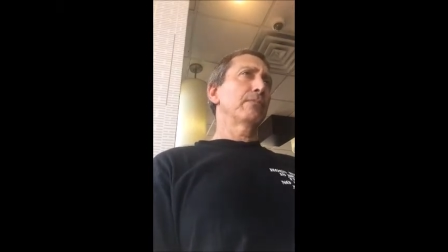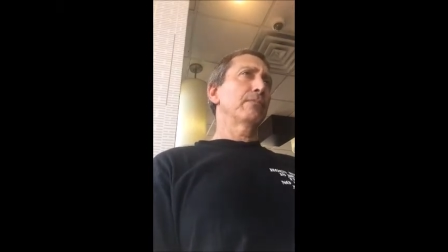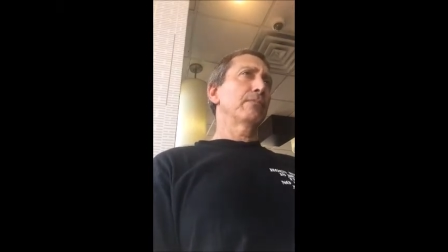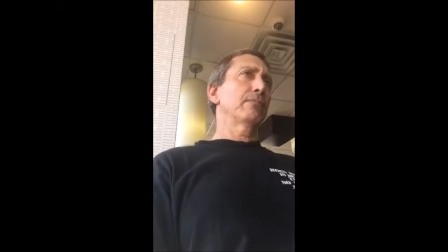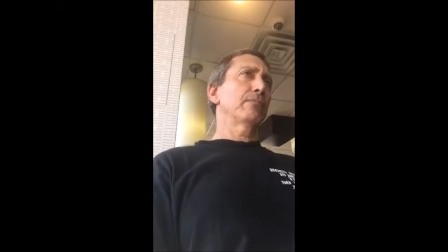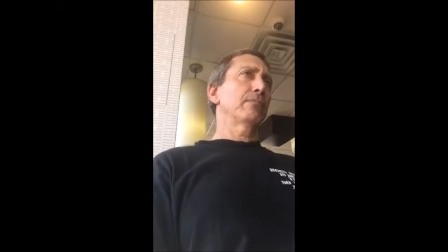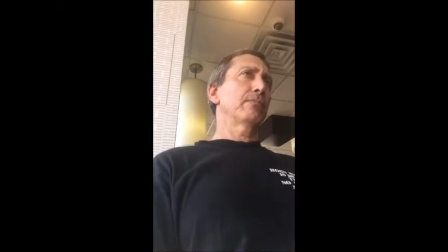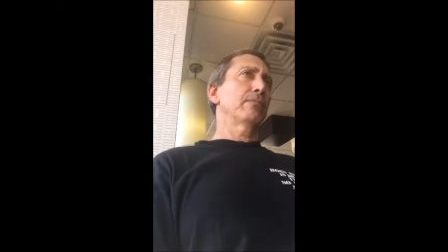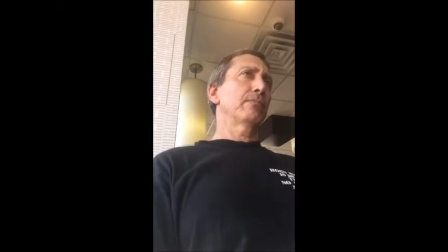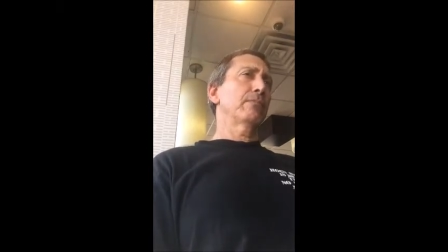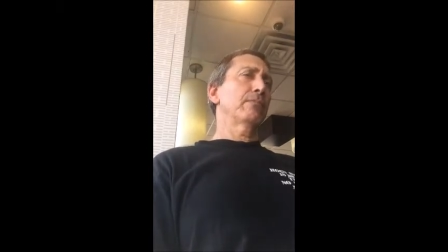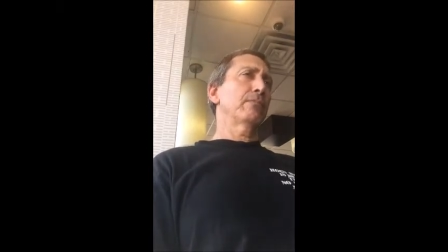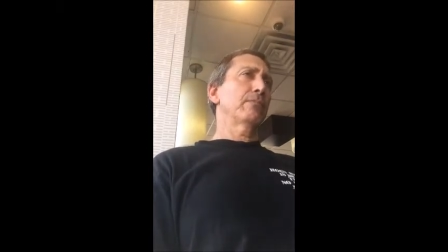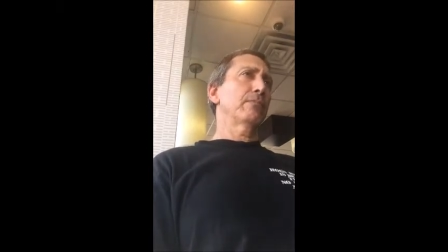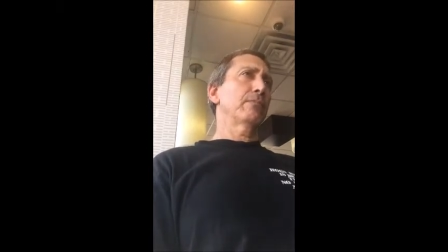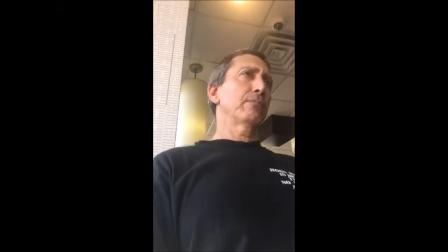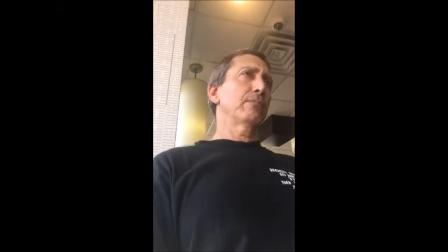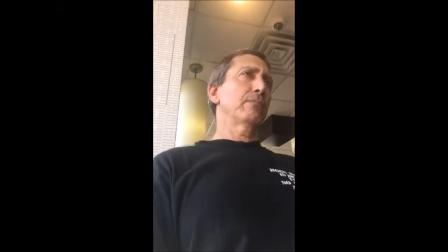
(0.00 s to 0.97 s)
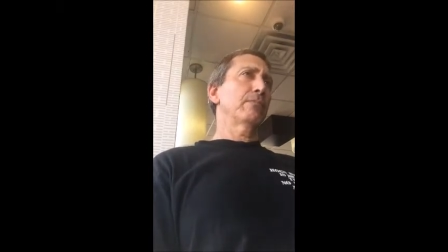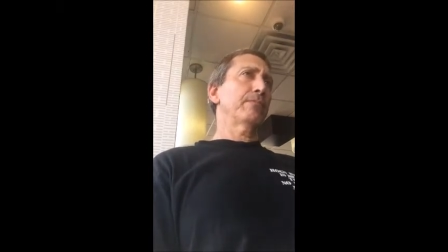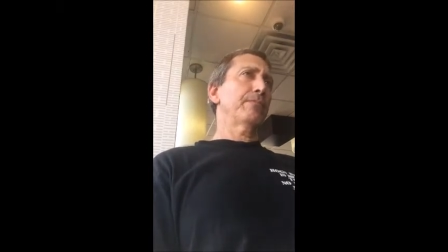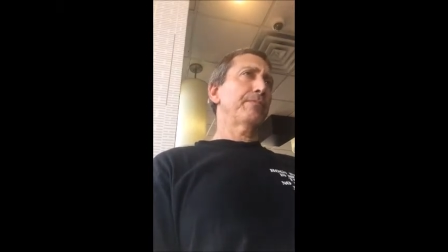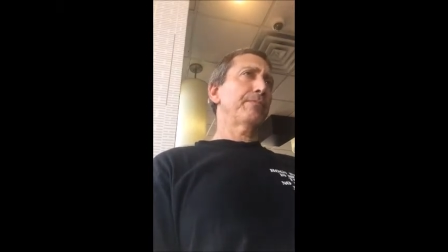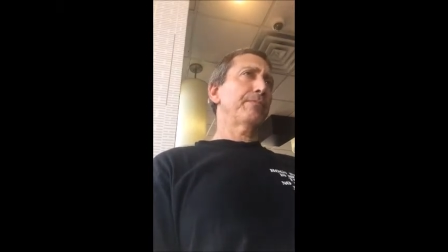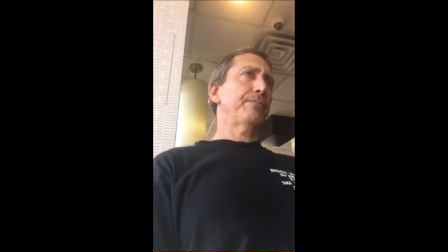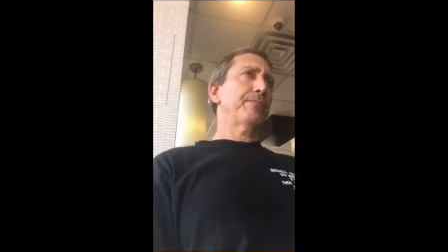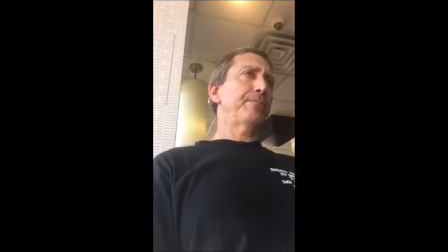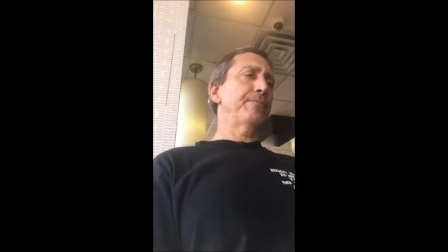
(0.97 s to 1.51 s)
I said to the amulet,
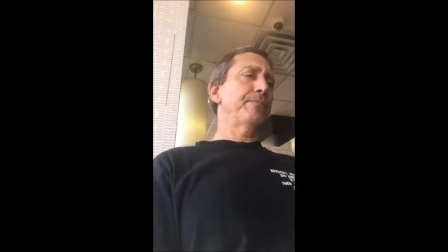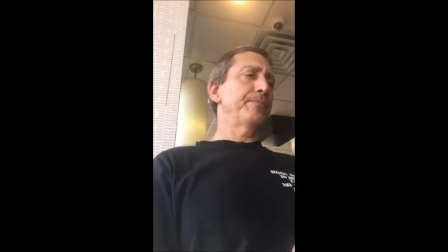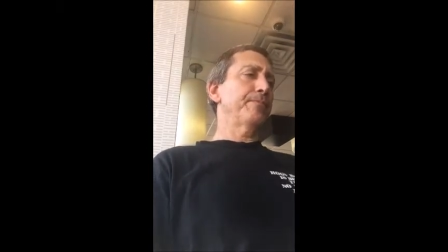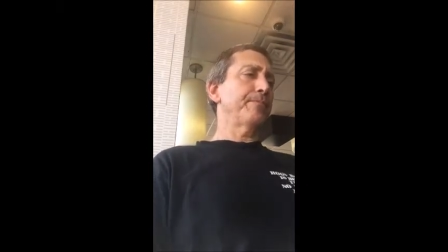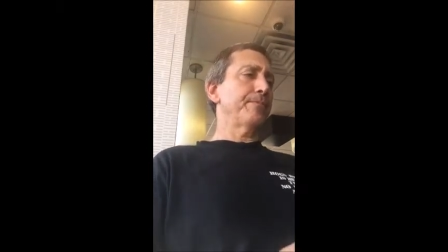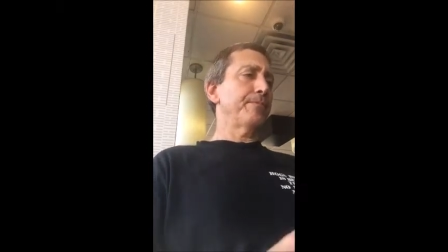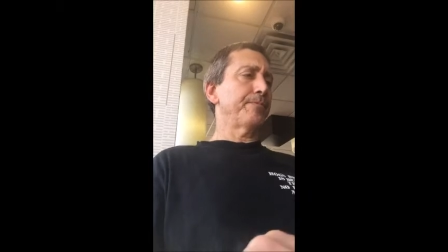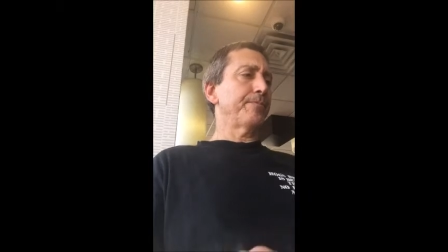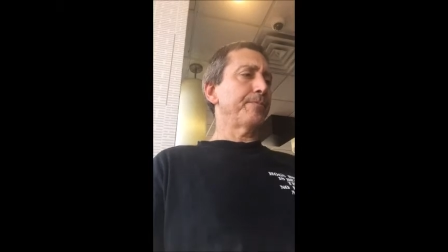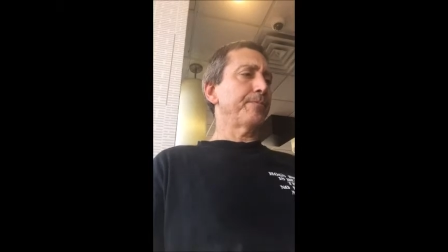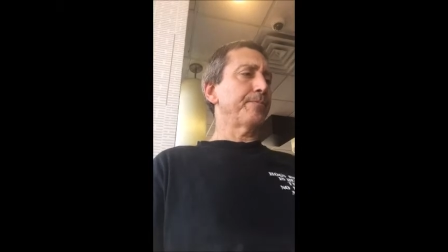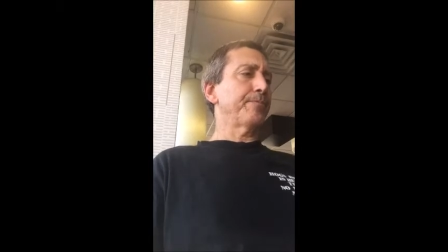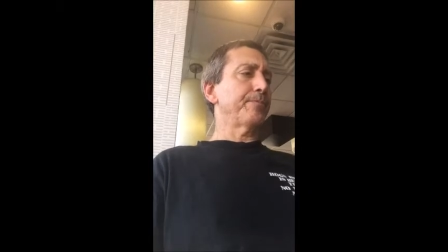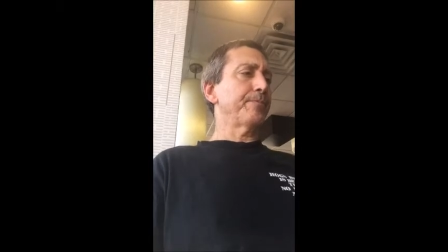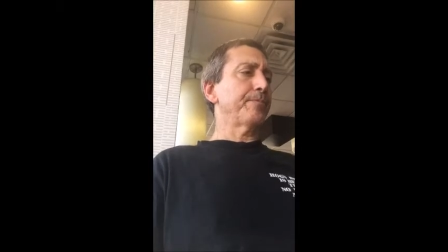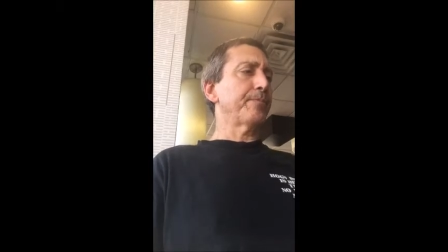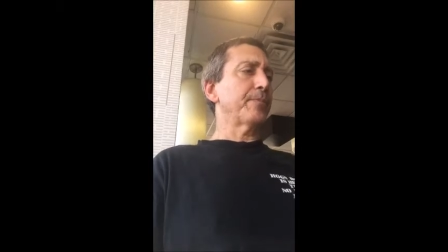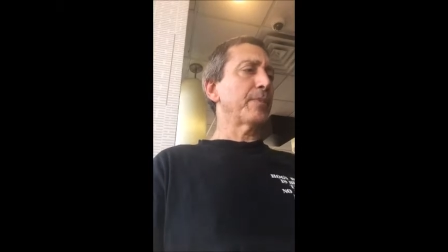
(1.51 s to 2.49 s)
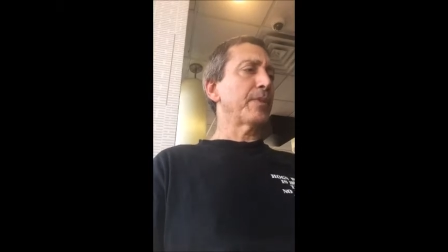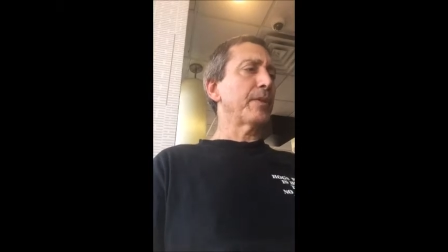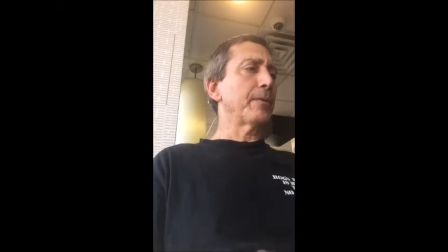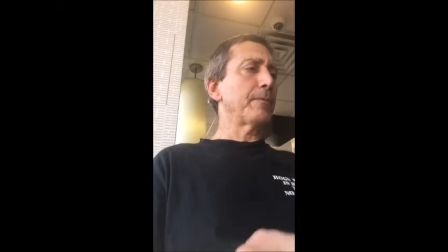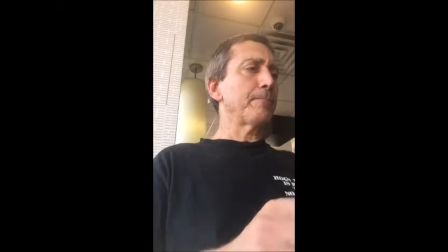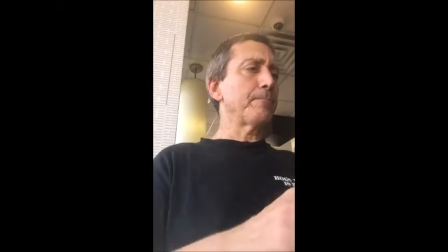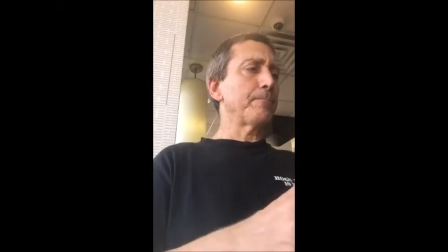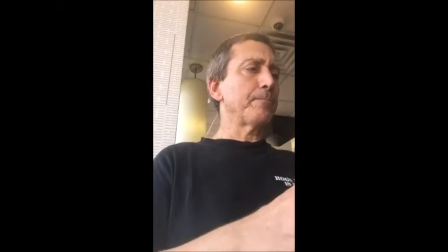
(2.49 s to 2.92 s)
"It's getting a